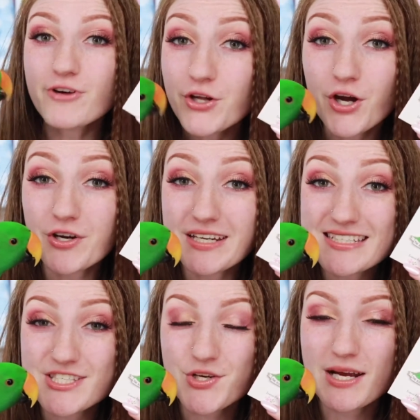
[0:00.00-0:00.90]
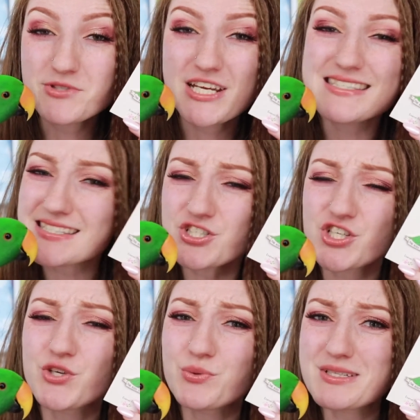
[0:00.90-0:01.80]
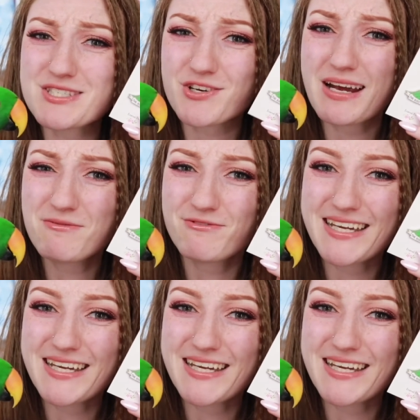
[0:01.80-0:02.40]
Follow her on Instagram. She has such a cute Instagram